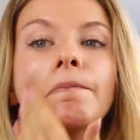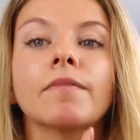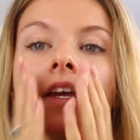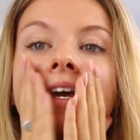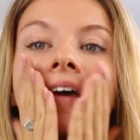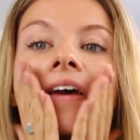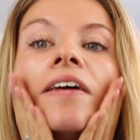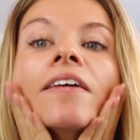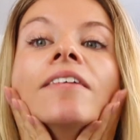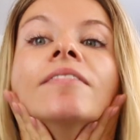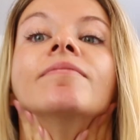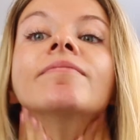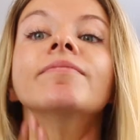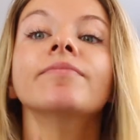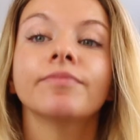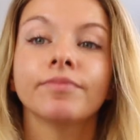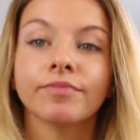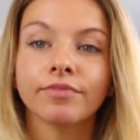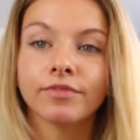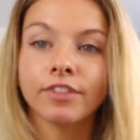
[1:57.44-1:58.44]
Okay,
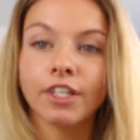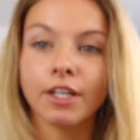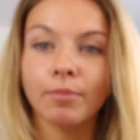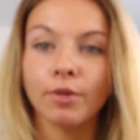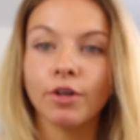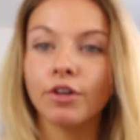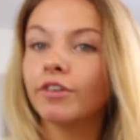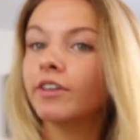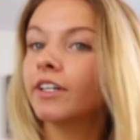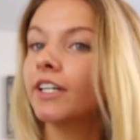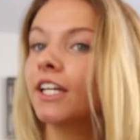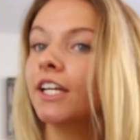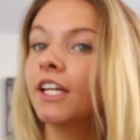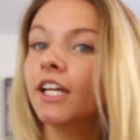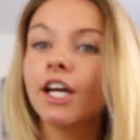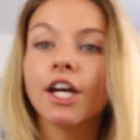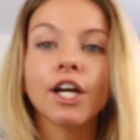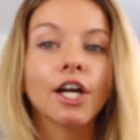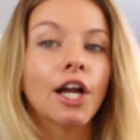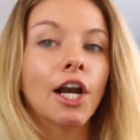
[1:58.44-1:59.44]
I'm already